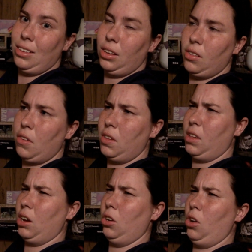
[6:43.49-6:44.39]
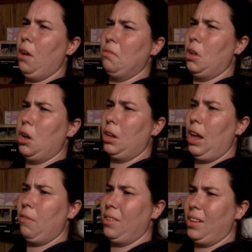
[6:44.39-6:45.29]
Because obviously I could not vlog
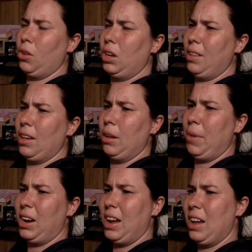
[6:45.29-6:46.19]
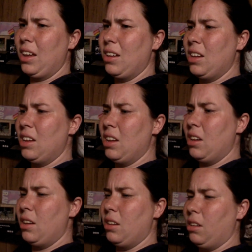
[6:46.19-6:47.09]
every single detail of my day.
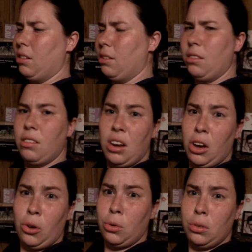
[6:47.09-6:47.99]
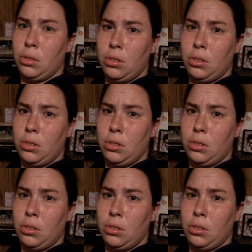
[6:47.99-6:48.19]
Because no.